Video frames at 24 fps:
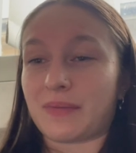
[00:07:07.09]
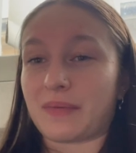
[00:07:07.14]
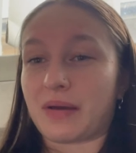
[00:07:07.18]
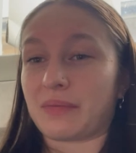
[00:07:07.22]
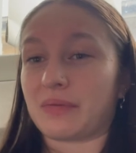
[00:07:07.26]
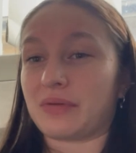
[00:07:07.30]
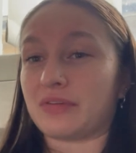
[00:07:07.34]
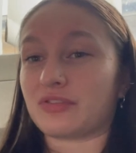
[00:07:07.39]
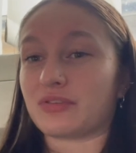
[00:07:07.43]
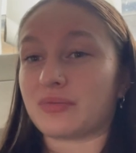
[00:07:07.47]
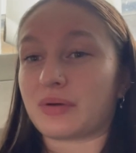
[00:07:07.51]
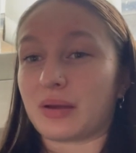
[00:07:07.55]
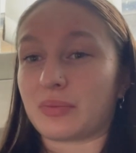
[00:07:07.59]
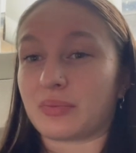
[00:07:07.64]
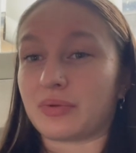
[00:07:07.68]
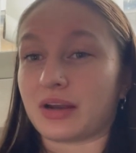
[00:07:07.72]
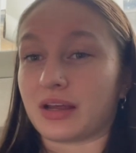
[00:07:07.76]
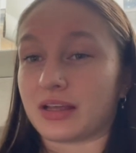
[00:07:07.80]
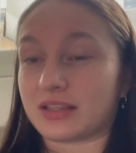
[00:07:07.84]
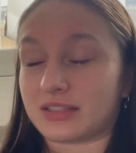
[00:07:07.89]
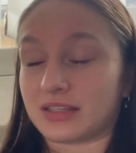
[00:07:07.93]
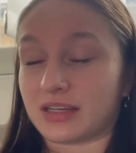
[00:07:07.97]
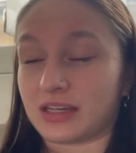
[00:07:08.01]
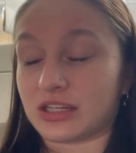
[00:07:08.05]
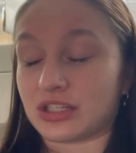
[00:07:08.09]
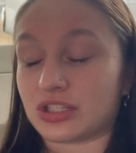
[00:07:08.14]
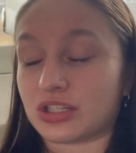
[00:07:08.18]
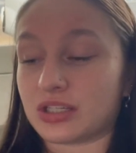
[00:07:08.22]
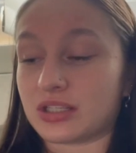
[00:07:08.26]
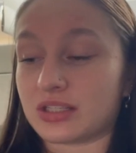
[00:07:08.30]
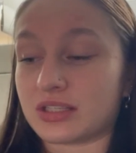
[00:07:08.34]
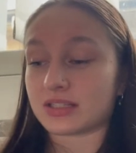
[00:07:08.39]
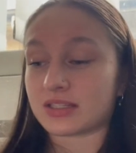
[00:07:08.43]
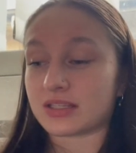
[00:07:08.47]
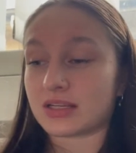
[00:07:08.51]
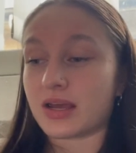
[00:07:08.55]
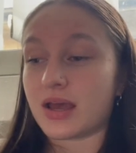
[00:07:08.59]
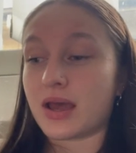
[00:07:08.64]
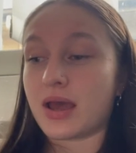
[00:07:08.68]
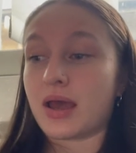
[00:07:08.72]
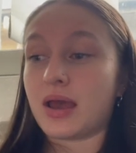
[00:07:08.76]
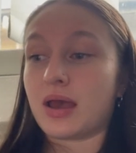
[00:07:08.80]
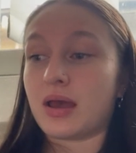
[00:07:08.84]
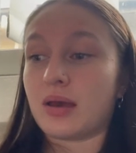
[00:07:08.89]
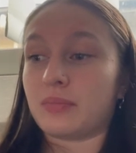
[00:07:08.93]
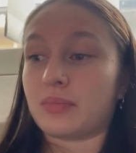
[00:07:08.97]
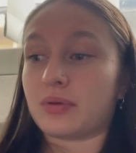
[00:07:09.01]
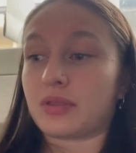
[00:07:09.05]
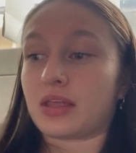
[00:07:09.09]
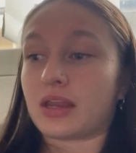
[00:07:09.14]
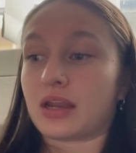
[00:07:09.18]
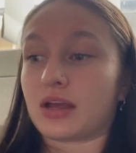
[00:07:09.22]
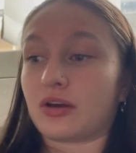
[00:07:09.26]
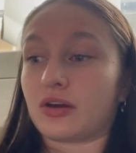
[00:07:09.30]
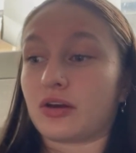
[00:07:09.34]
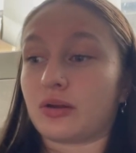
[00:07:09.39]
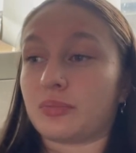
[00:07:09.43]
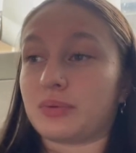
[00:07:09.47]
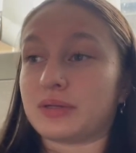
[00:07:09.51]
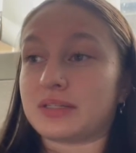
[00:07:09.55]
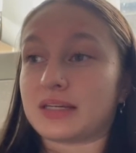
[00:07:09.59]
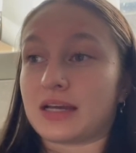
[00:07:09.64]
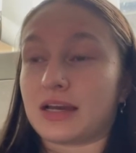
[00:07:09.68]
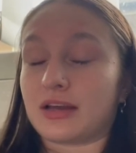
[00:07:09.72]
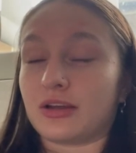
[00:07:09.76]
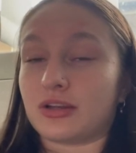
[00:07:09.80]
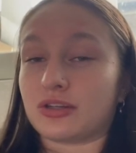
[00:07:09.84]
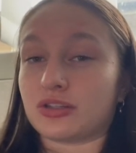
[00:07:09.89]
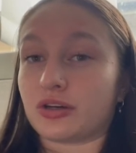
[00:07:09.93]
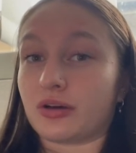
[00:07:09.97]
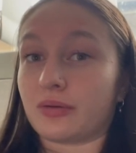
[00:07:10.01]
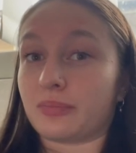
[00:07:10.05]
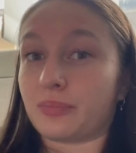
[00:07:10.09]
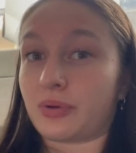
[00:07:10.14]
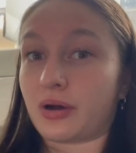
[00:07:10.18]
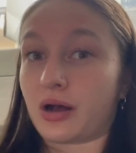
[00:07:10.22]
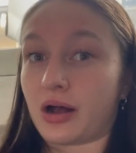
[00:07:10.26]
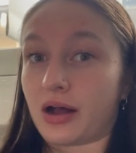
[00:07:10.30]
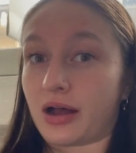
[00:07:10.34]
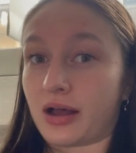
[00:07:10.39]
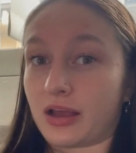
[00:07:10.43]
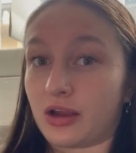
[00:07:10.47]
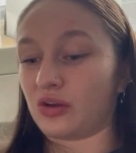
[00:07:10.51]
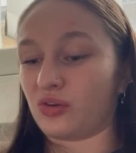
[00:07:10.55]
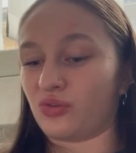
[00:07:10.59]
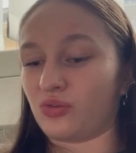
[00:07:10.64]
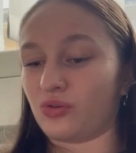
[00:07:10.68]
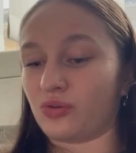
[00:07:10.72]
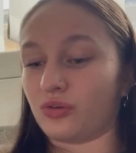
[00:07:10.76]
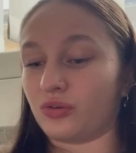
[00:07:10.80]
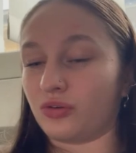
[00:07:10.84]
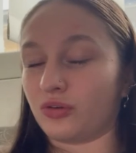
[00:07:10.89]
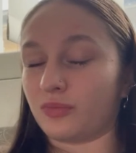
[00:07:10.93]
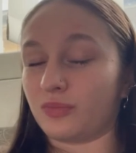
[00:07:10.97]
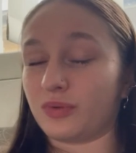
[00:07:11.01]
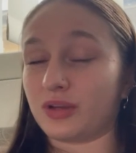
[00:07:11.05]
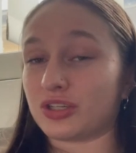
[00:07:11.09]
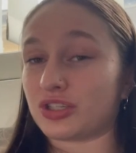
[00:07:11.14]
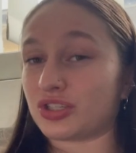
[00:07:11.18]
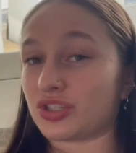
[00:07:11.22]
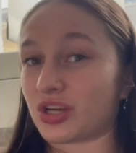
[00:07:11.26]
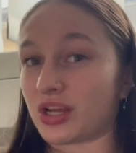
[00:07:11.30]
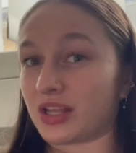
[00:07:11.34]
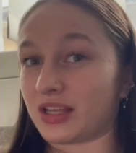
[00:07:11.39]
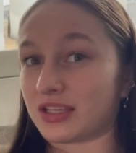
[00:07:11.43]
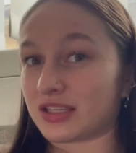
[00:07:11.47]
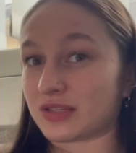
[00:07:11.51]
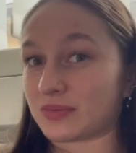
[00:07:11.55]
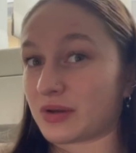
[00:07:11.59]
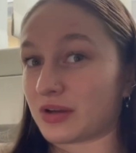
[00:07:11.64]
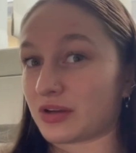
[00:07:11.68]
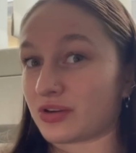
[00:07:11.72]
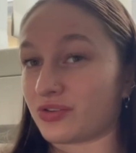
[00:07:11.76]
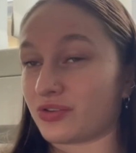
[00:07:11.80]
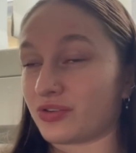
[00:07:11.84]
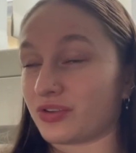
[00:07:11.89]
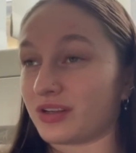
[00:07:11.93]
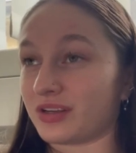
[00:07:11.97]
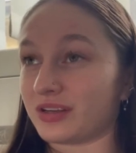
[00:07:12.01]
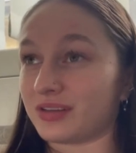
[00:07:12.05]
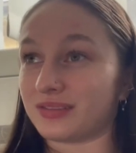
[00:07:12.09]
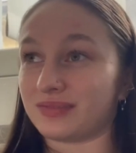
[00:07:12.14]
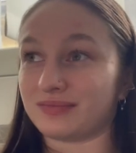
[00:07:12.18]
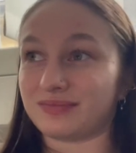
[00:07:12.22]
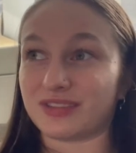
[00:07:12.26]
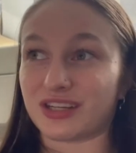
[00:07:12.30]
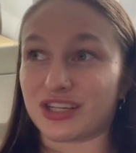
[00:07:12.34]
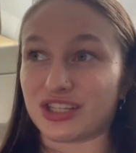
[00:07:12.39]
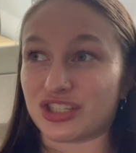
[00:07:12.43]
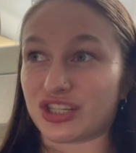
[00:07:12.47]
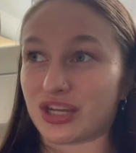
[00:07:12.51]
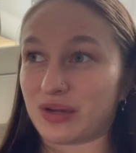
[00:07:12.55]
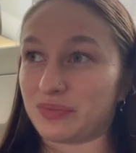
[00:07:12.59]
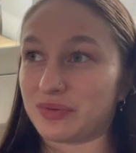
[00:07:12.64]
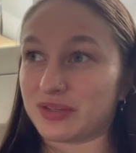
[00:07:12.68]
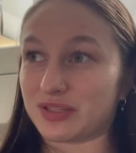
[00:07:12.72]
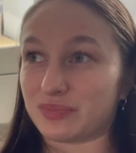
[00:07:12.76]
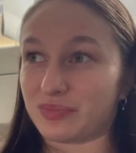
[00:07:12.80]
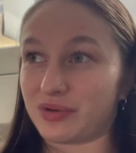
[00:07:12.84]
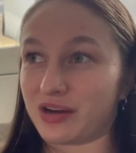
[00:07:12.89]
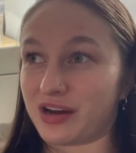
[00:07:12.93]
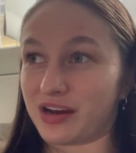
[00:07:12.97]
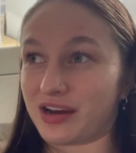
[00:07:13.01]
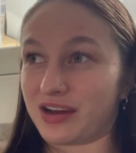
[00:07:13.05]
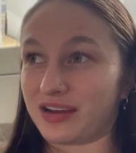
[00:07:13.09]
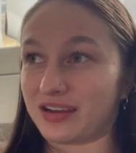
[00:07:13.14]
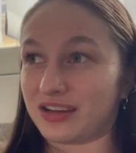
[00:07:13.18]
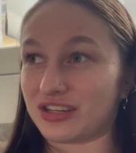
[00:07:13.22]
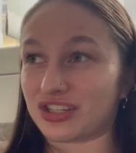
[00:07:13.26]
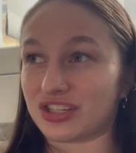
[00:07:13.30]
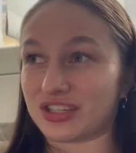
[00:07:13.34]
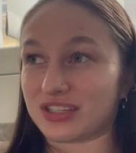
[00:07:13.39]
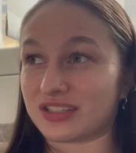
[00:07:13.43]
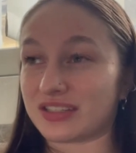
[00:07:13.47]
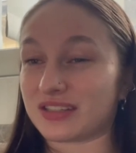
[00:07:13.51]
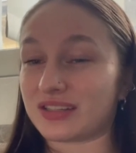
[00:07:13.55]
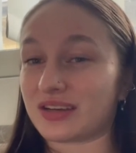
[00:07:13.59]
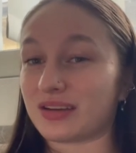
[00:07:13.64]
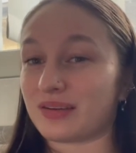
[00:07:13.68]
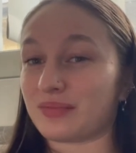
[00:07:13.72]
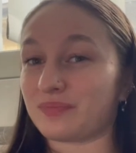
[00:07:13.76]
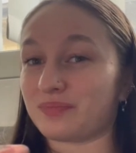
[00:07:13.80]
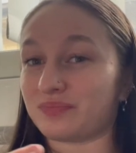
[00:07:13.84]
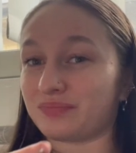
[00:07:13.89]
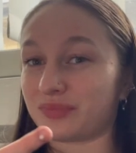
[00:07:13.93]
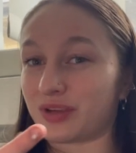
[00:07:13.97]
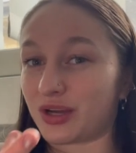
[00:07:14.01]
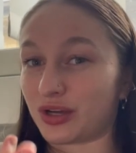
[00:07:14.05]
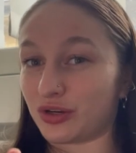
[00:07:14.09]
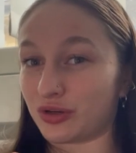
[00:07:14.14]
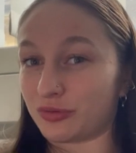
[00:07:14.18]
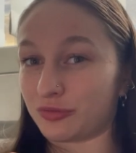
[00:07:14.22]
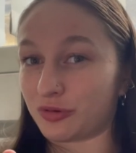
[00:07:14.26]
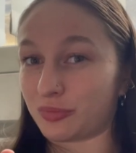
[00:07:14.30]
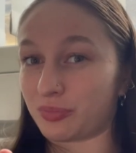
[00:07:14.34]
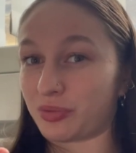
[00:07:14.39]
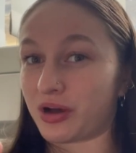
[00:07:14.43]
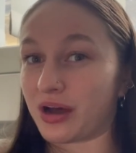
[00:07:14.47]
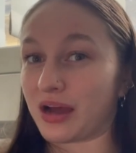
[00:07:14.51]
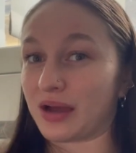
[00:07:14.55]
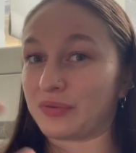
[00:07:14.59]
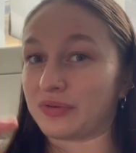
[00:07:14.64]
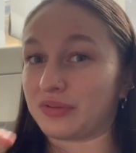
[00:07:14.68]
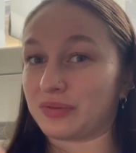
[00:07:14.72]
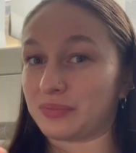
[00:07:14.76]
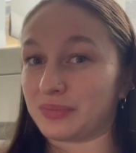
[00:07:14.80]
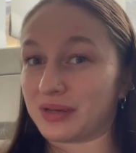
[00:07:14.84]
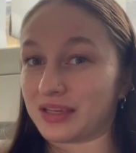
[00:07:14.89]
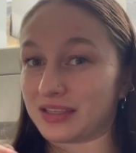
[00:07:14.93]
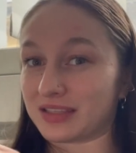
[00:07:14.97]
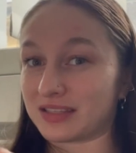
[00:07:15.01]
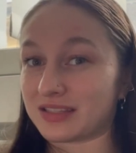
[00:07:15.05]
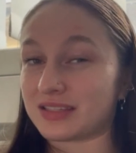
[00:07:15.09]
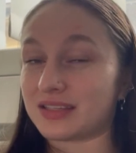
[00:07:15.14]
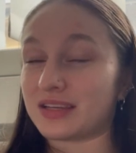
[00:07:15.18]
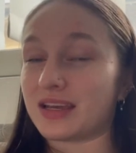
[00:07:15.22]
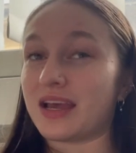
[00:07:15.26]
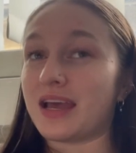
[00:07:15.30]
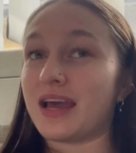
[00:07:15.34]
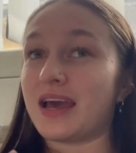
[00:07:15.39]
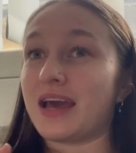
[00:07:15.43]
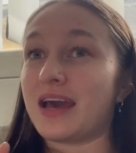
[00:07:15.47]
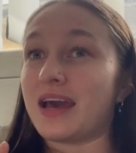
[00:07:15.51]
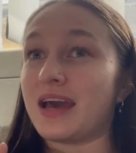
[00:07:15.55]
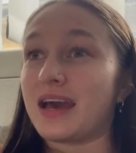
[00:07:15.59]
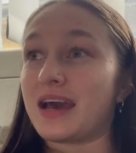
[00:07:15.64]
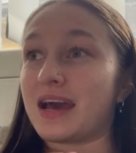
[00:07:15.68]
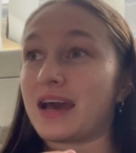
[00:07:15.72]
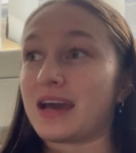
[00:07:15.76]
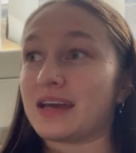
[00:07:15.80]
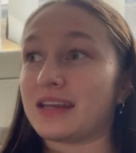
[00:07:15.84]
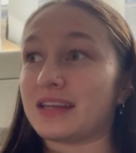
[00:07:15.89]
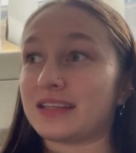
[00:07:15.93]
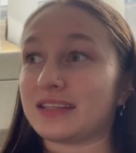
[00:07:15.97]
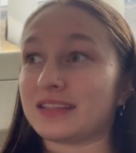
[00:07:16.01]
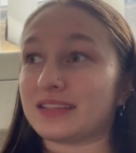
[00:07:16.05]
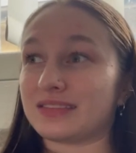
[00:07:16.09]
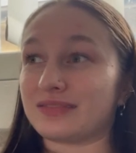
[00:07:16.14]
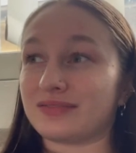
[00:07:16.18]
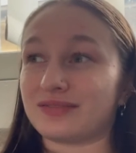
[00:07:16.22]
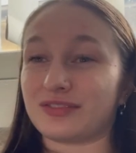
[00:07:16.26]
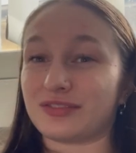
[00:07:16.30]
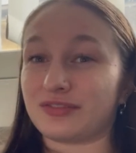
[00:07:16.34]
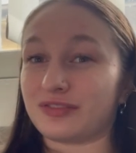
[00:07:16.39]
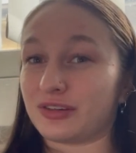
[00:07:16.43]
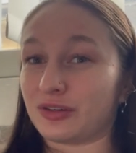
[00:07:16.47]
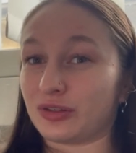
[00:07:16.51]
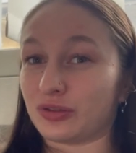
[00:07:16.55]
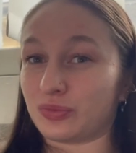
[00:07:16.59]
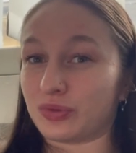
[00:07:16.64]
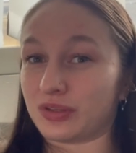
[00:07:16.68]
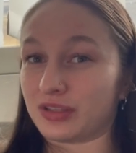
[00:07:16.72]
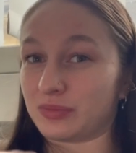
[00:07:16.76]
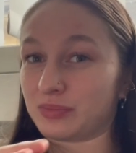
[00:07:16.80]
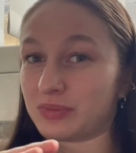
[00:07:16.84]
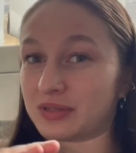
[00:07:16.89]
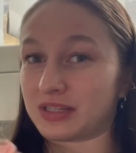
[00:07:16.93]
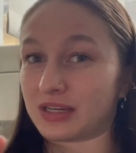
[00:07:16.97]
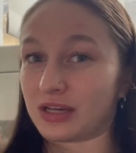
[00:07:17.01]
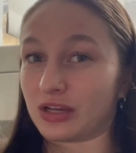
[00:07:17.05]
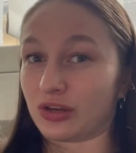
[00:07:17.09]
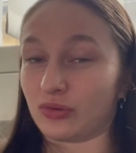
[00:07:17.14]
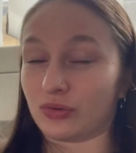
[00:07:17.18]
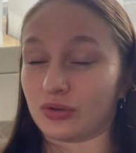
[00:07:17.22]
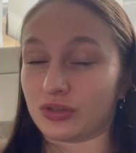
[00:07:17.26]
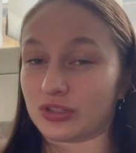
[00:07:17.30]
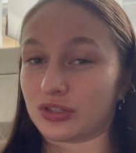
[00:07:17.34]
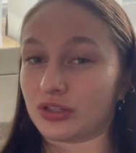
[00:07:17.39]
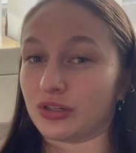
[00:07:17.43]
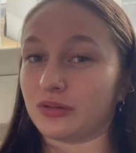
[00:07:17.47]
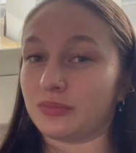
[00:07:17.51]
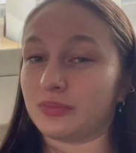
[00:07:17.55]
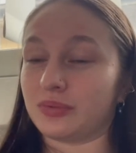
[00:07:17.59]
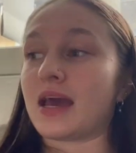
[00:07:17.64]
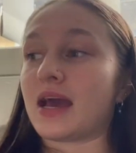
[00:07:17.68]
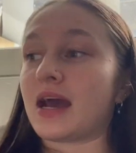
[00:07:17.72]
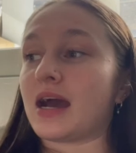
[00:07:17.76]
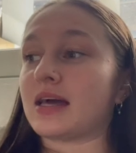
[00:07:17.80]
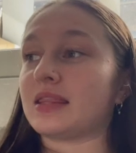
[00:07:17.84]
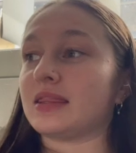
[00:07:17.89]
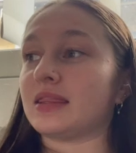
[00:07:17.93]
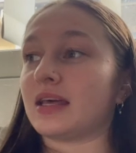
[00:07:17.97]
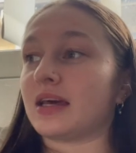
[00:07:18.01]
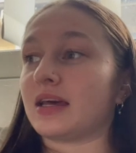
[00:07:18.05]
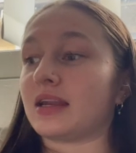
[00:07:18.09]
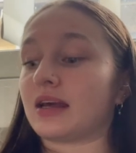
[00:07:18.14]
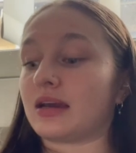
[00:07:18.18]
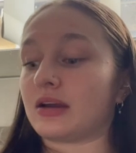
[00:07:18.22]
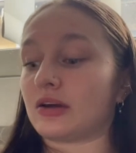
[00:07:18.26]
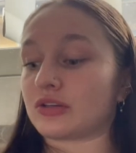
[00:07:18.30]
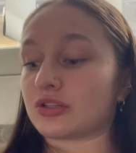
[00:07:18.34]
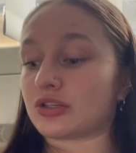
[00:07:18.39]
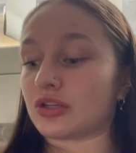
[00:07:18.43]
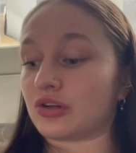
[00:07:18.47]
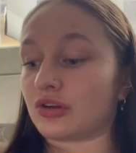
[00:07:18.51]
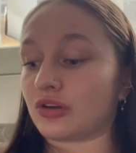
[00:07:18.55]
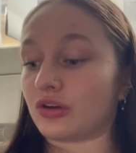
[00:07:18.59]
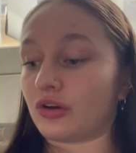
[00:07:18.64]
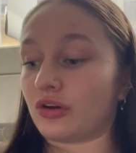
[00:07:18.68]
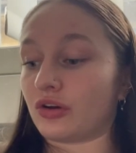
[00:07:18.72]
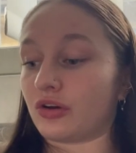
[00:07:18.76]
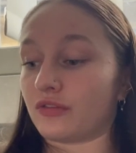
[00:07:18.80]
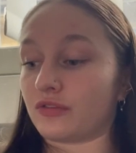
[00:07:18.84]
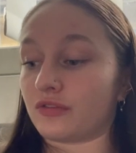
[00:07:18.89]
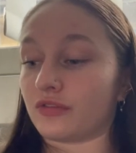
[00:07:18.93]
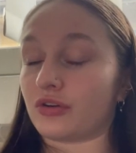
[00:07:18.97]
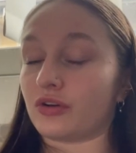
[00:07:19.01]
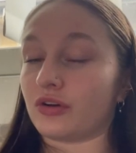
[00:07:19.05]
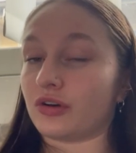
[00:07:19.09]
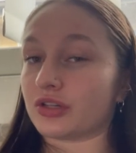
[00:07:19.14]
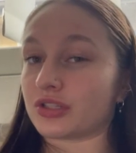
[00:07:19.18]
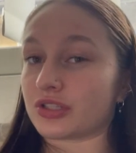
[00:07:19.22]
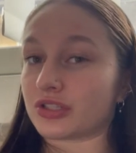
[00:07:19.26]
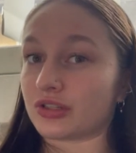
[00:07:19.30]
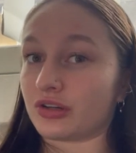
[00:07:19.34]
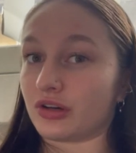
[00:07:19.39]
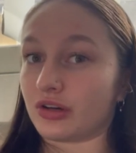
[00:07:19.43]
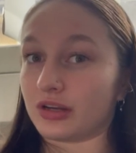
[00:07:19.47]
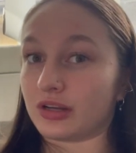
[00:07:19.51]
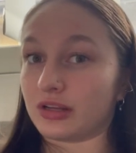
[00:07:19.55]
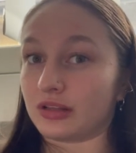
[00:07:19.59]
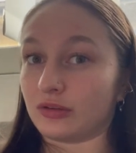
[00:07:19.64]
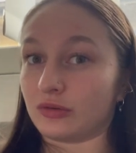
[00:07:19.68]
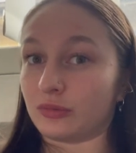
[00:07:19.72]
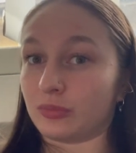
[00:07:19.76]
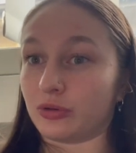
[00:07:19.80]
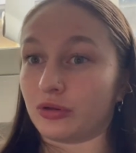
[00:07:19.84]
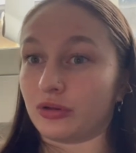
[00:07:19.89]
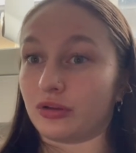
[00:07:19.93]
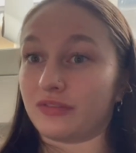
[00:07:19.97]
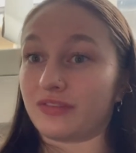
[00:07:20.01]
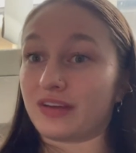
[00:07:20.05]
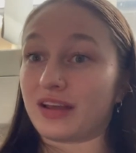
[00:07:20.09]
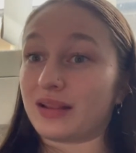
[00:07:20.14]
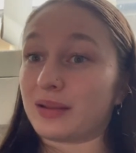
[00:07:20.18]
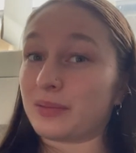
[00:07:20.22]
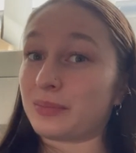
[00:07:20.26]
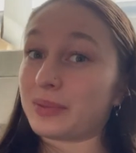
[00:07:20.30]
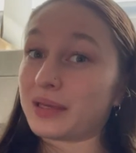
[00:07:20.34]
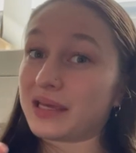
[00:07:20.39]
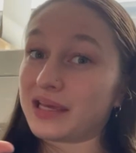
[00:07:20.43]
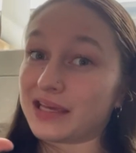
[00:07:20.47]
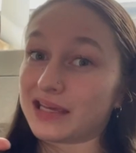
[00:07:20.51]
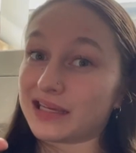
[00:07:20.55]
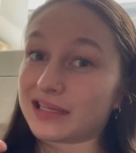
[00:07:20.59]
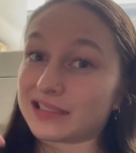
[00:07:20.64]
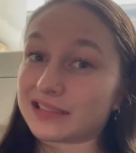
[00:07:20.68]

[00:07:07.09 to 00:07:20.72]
at me for my pronunciations. But then I got a potato top pie, or Australians might call it a shepherd's pie. It's just a normal pie with mince and filled with potato on top. And then I also, of course, got a little bowl of L&P.